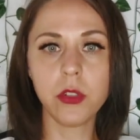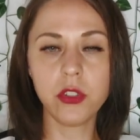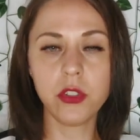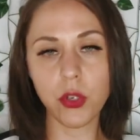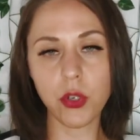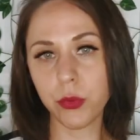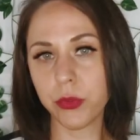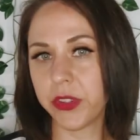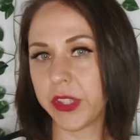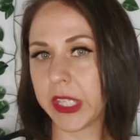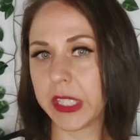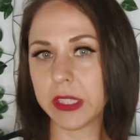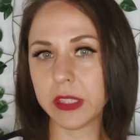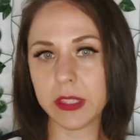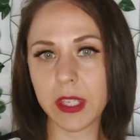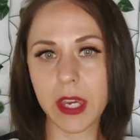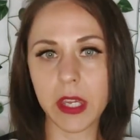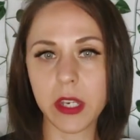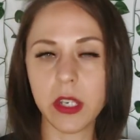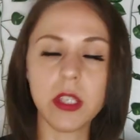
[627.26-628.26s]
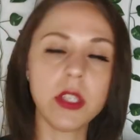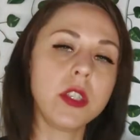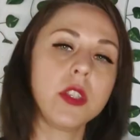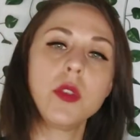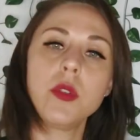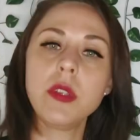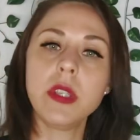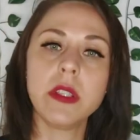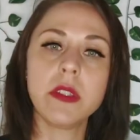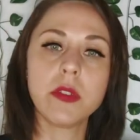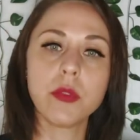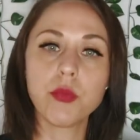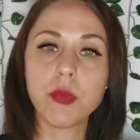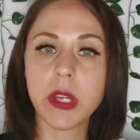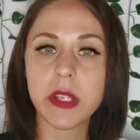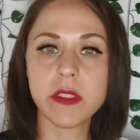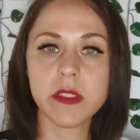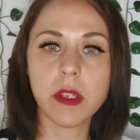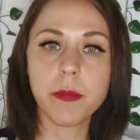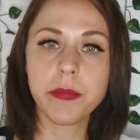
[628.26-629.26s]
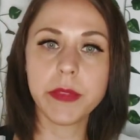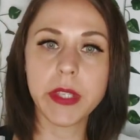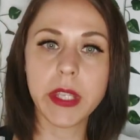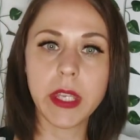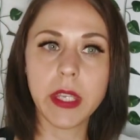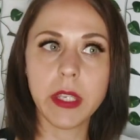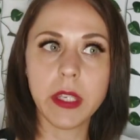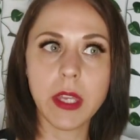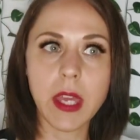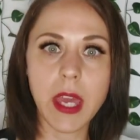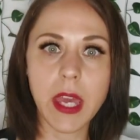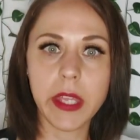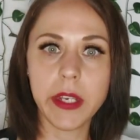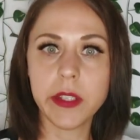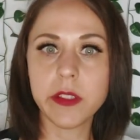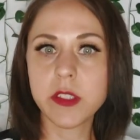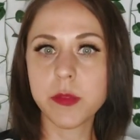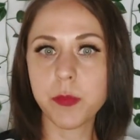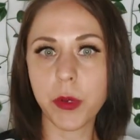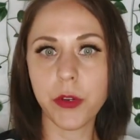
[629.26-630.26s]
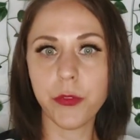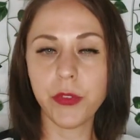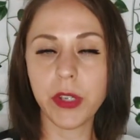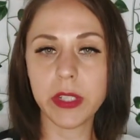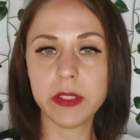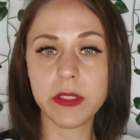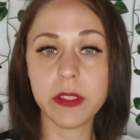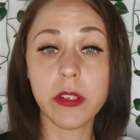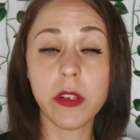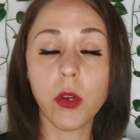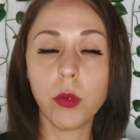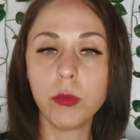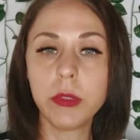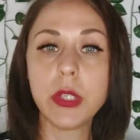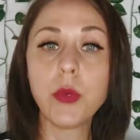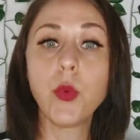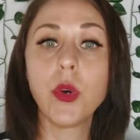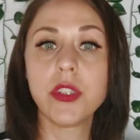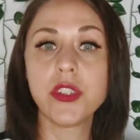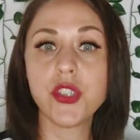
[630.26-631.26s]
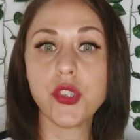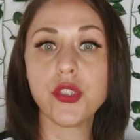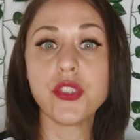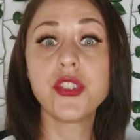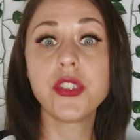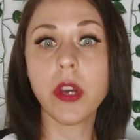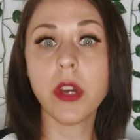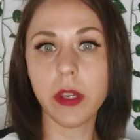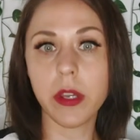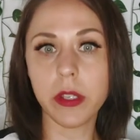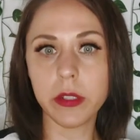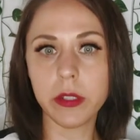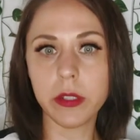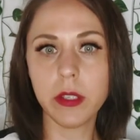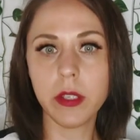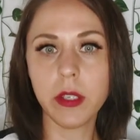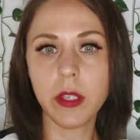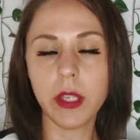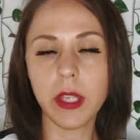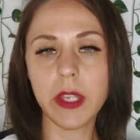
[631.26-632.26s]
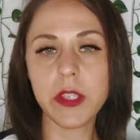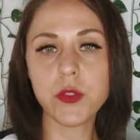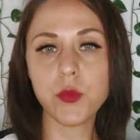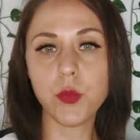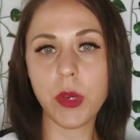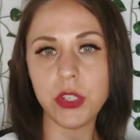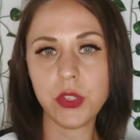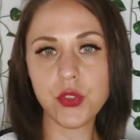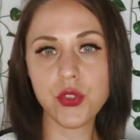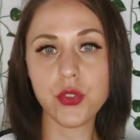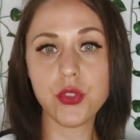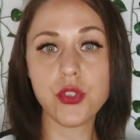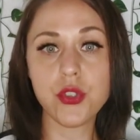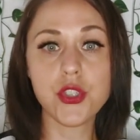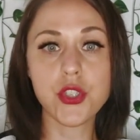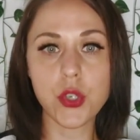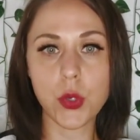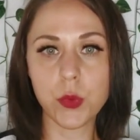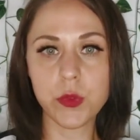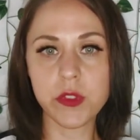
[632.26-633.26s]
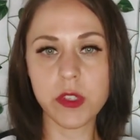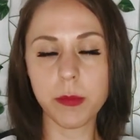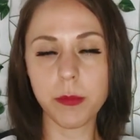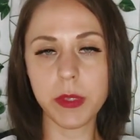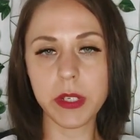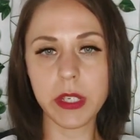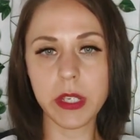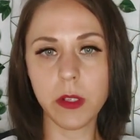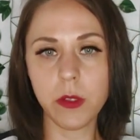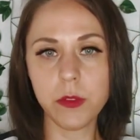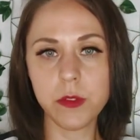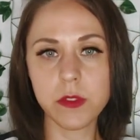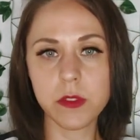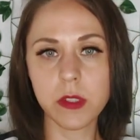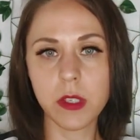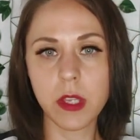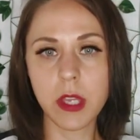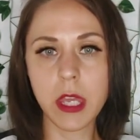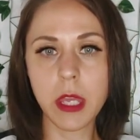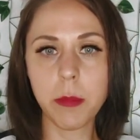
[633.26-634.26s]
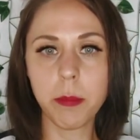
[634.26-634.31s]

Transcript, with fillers: Don't think that you need to write something and it's perfect, and only once you're done is when you should show somebody else,